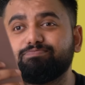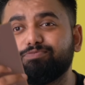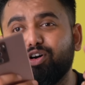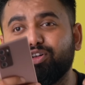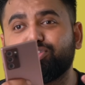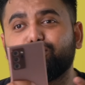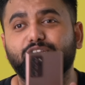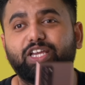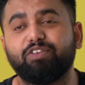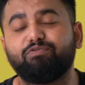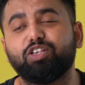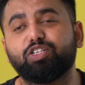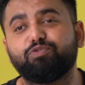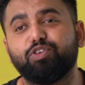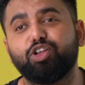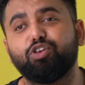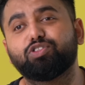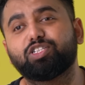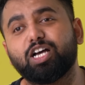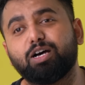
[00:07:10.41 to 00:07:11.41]
Also, give this
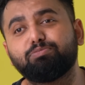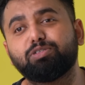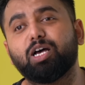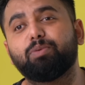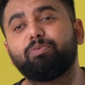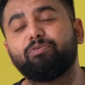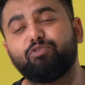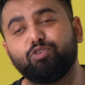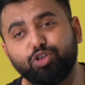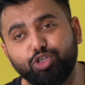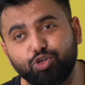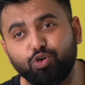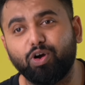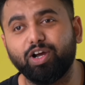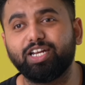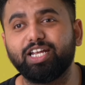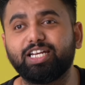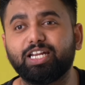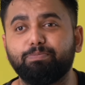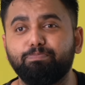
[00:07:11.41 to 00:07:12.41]
video a thumbs up if you
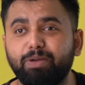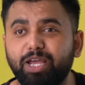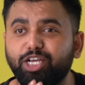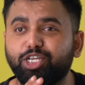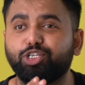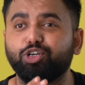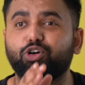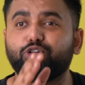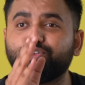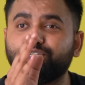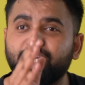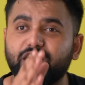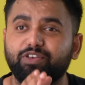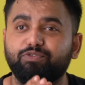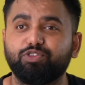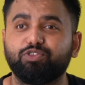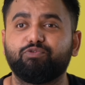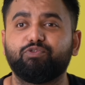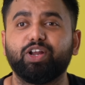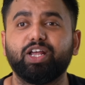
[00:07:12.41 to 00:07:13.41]
enjoyed it and make sure to share it
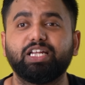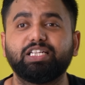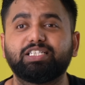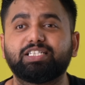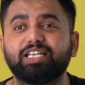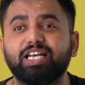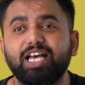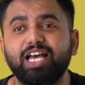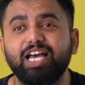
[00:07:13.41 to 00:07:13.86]
with your friends.